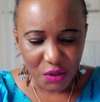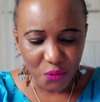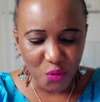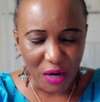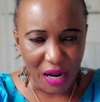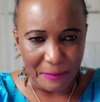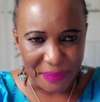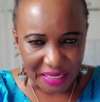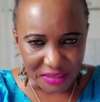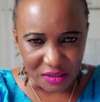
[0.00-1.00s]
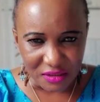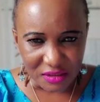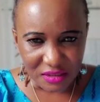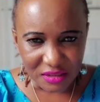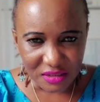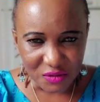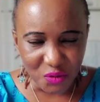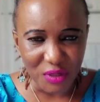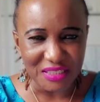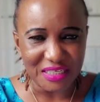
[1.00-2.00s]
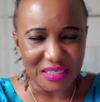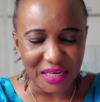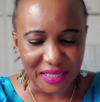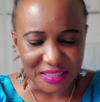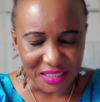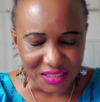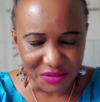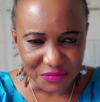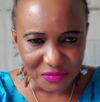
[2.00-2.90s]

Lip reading: We were abandoned. We were neglected.